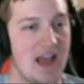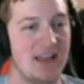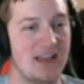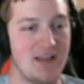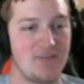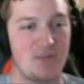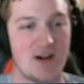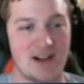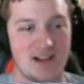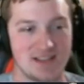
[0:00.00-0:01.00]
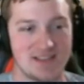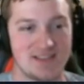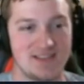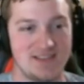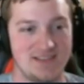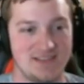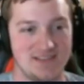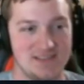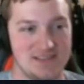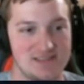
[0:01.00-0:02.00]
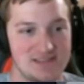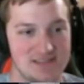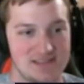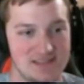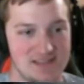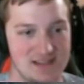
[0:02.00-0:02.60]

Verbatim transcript: I love balls. Test in three,